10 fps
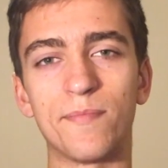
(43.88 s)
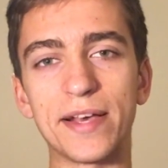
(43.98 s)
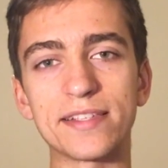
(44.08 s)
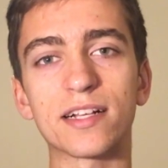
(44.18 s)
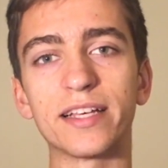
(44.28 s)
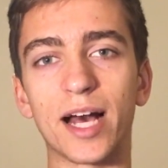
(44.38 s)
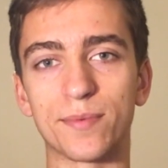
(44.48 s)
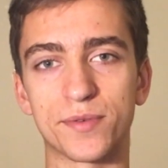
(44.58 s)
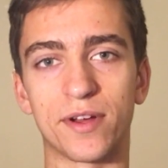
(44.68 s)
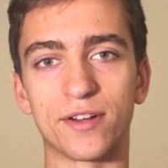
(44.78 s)
Basically
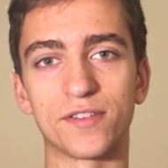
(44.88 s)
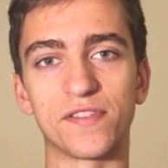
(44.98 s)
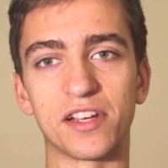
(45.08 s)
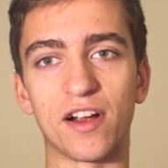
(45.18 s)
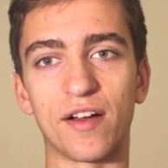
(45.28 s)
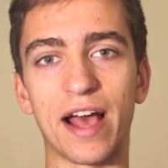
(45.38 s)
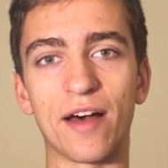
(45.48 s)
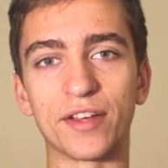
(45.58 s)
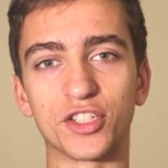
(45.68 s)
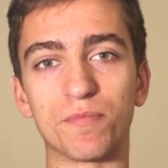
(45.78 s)
helps runners figure out
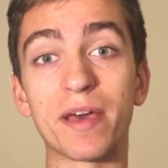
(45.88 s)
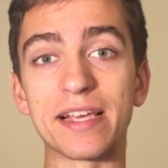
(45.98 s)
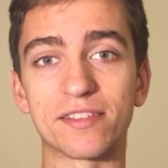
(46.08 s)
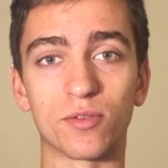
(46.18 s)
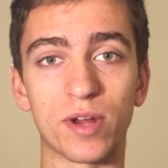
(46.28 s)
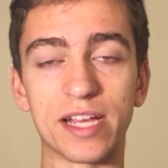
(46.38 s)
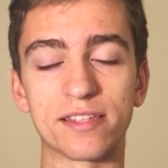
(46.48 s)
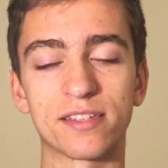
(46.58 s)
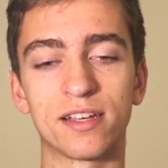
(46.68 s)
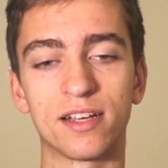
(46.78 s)
how they should pace the
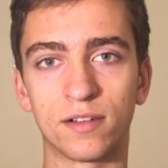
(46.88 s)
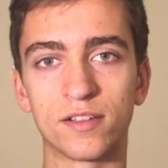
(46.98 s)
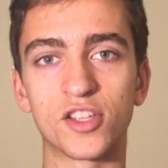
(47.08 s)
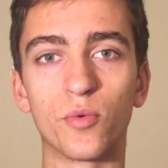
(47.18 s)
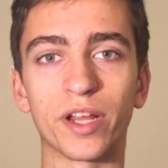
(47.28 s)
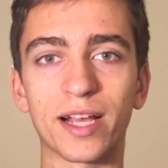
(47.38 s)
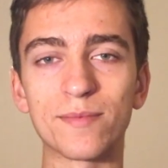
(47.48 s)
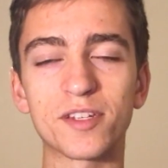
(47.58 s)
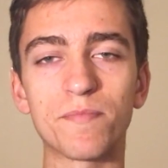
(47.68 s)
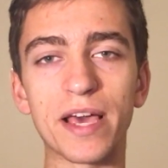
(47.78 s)
race. So when it
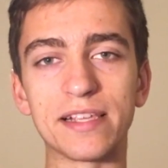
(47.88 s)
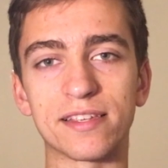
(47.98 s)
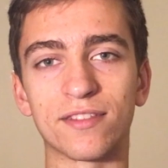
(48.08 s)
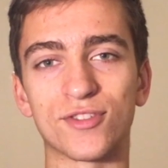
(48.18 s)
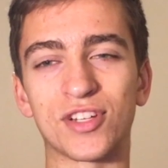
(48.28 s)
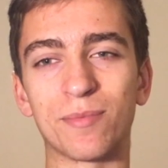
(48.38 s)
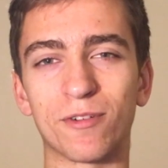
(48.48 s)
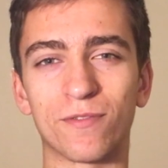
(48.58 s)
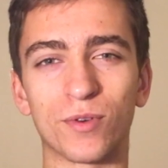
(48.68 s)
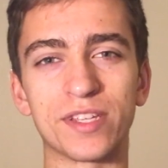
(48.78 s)
comes to pacing, there's a
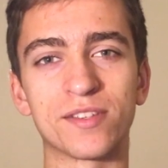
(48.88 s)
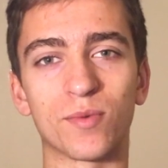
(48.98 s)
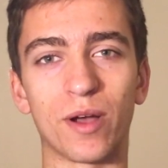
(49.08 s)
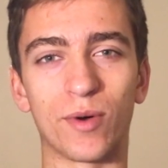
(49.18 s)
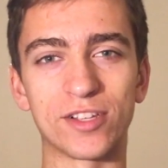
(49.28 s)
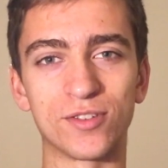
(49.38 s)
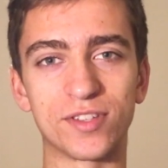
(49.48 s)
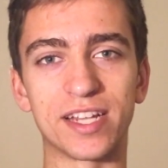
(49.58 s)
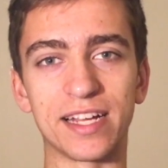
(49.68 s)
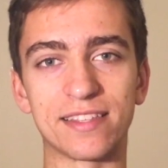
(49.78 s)
number of reasons why Western
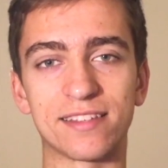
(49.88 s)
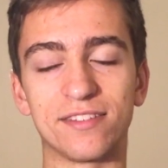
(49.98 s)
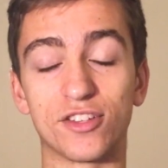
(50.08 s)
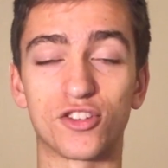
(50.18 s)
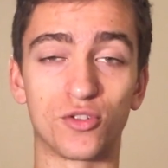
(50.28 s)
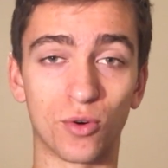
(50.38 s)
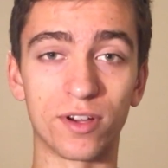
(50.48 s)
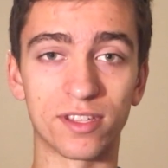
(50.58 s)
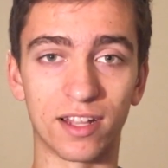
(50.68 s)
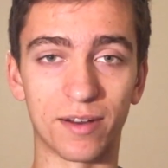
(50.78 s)
States
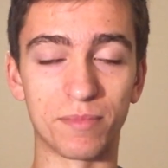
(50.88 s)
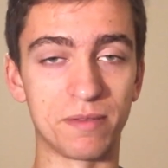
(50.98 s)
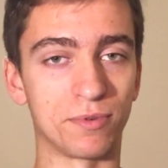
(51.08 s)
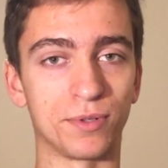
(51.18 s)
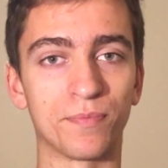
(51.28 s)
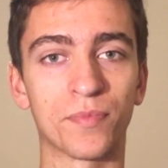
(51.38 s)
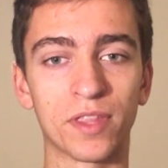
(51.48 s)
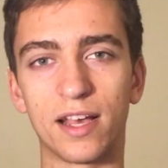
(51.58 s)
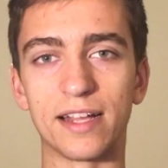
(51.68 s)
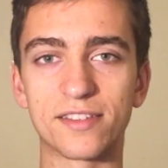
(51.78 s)
destroys a lot of people.
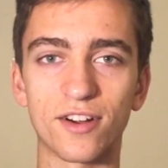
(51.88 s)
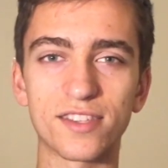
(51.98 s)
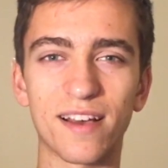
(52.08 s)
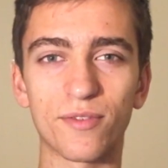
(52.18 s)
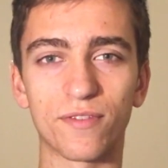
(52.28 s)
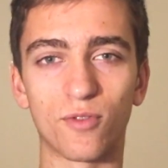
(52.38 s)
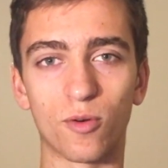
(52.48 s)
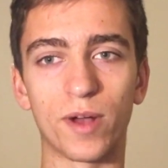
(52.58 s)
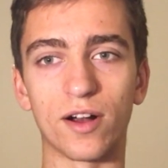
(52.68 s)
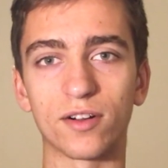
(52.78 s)
It starts off with a
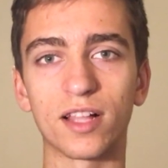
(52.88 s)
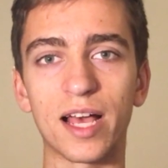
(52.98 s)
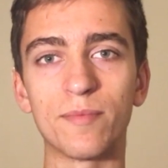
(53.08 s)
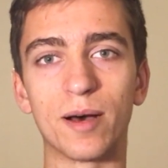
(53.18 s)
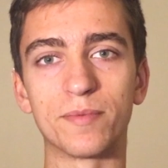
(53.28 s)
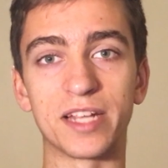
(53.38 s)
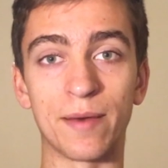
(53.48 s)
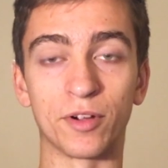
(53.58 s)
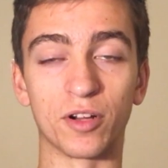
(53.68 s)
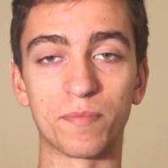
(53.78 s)
4-mile climb up to
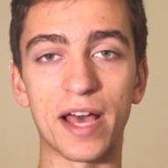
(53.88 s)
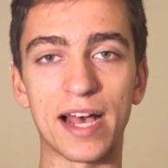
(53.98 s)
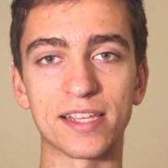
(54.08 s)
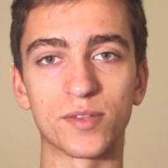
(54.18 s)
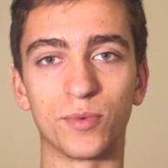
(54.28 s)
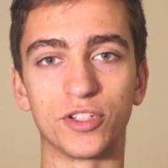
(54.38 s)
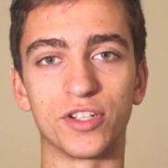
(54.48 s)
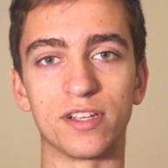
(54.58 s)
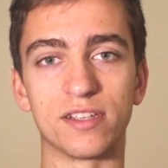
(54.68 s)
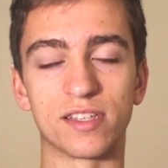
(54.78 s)
Emigrant Pass, which
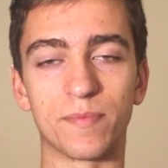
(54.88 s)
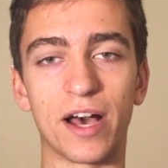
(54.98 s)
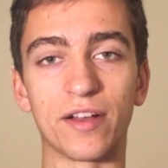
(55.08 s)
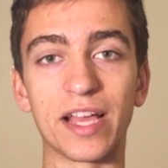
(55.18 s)
is about